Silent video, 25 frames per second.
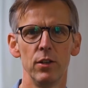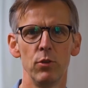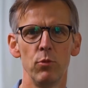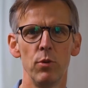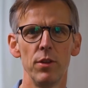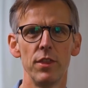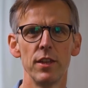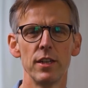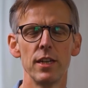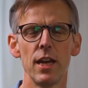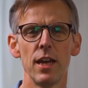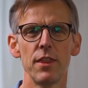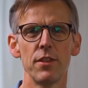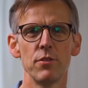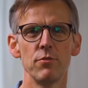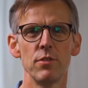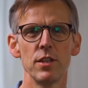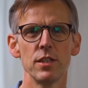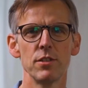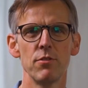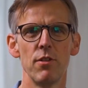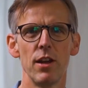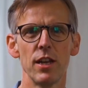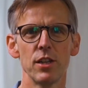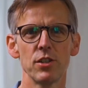With the death and
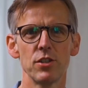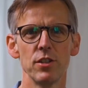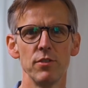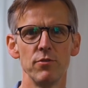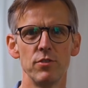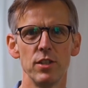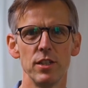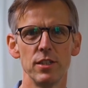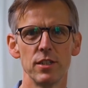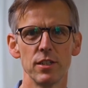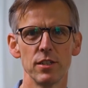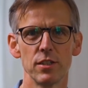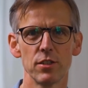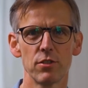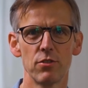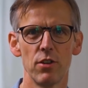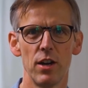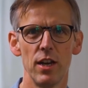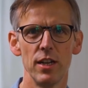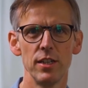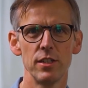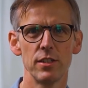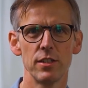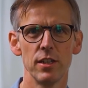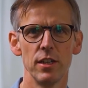resurrection of Jesus
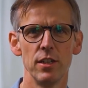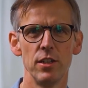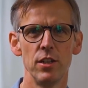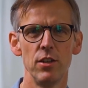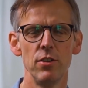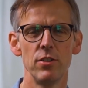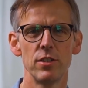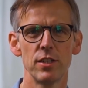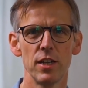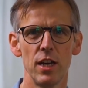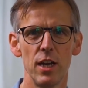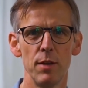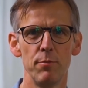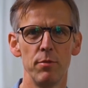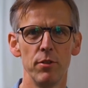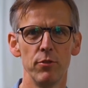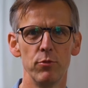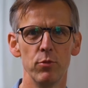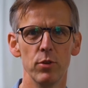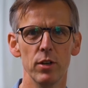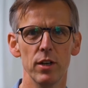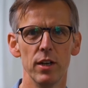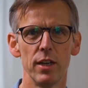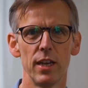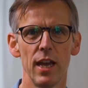Christ, a new type of
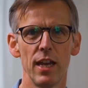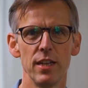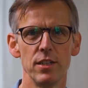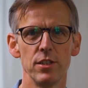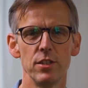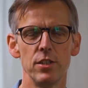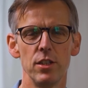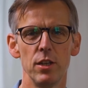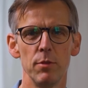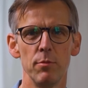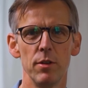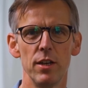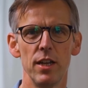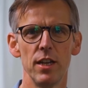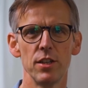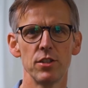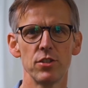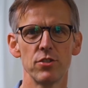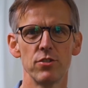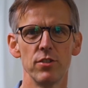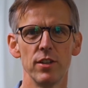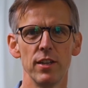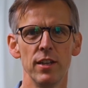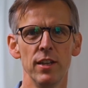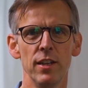work entered human
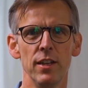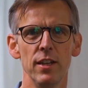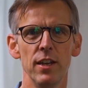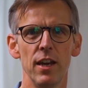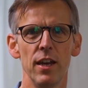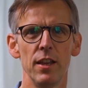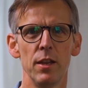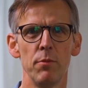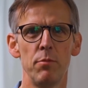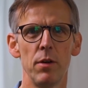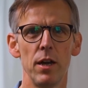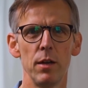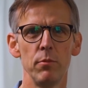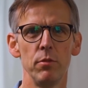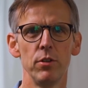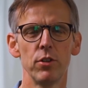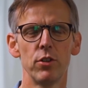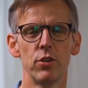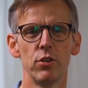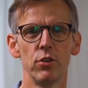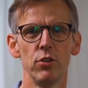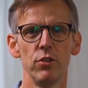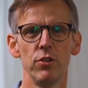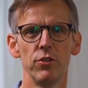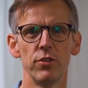history, and the Bible
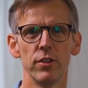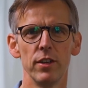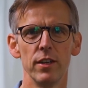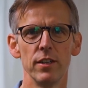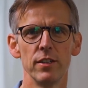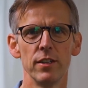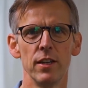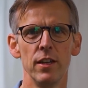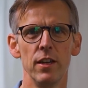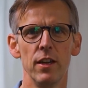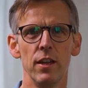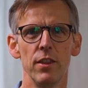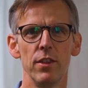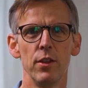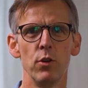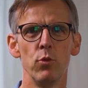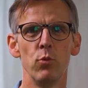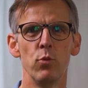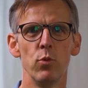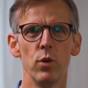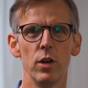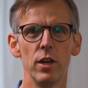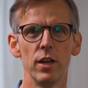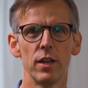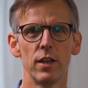calls it the
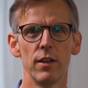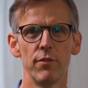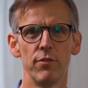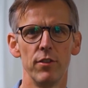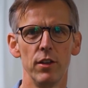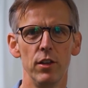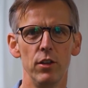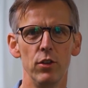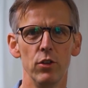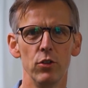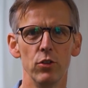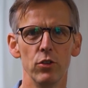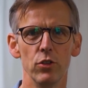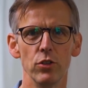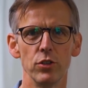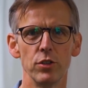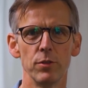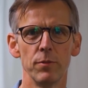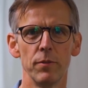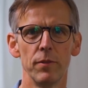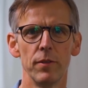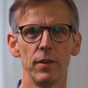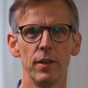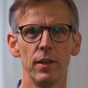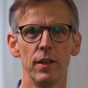work of the Lord
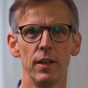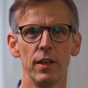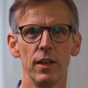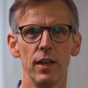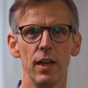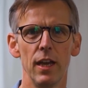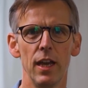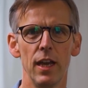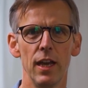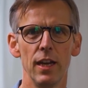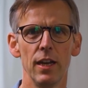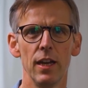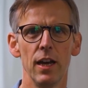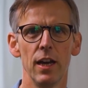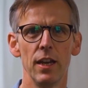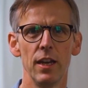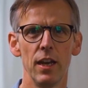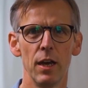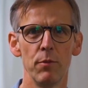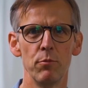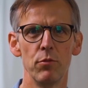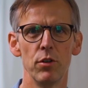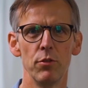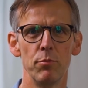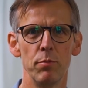in a
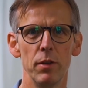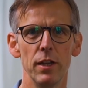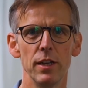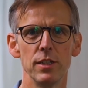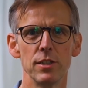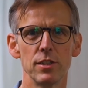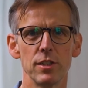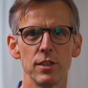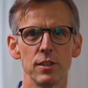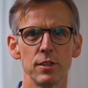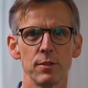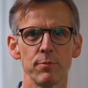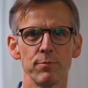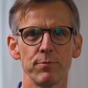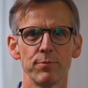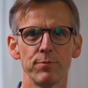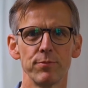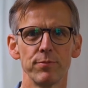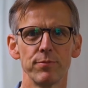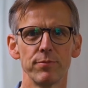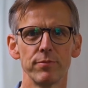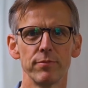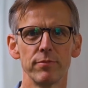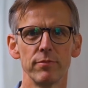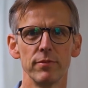number of places.
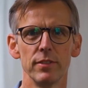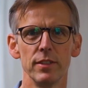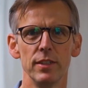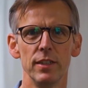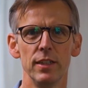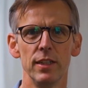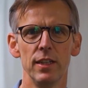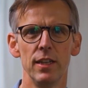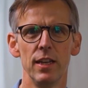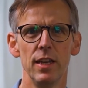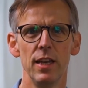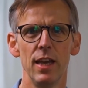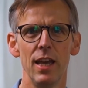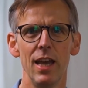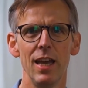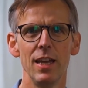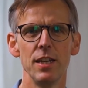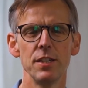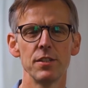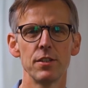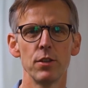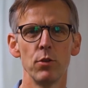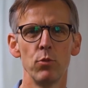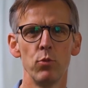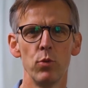It
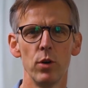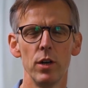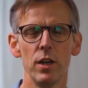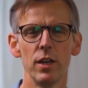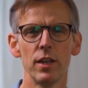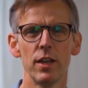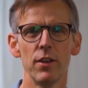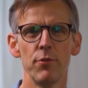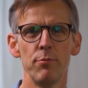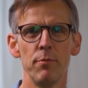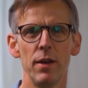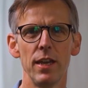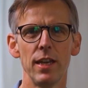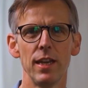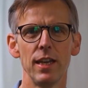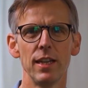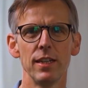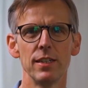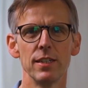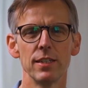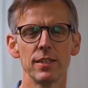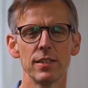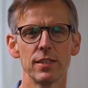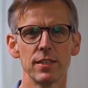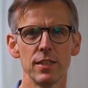is the work of making
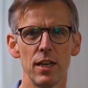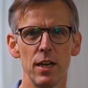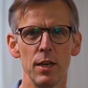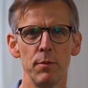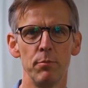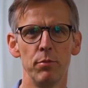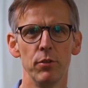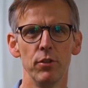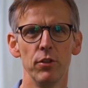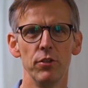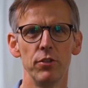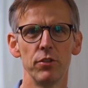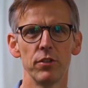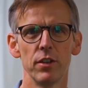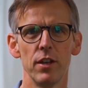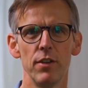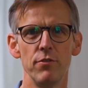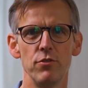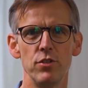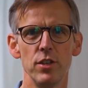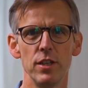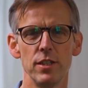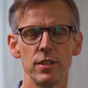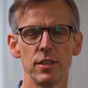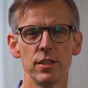disciples of
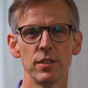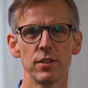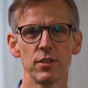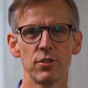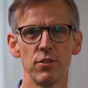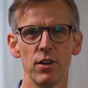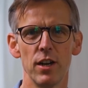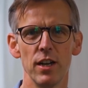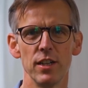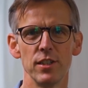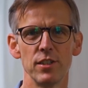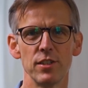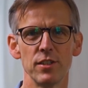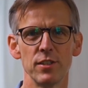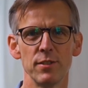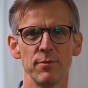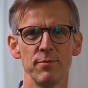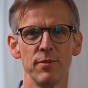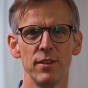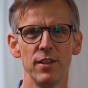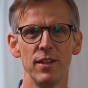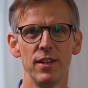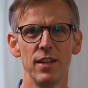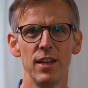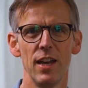Jesus
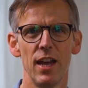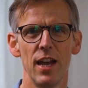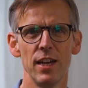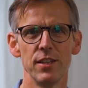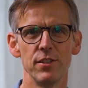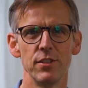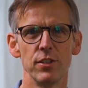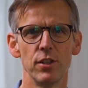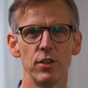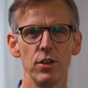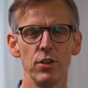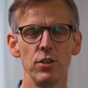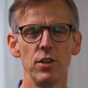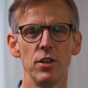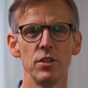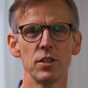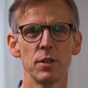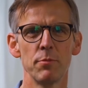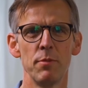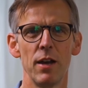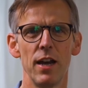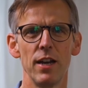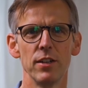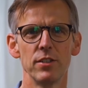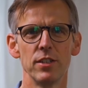Christ, as the good news
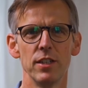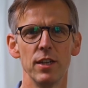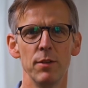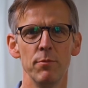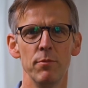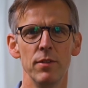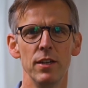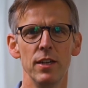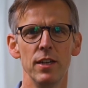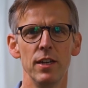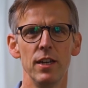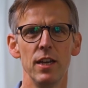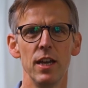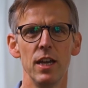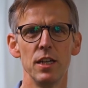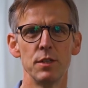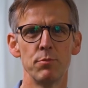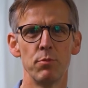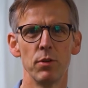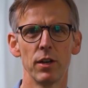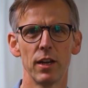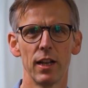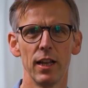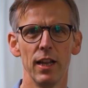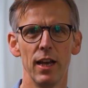about him is
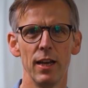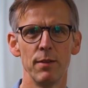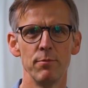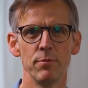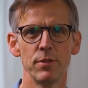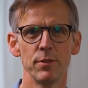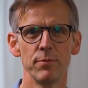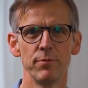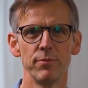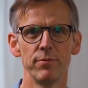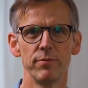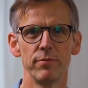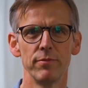proclaimed.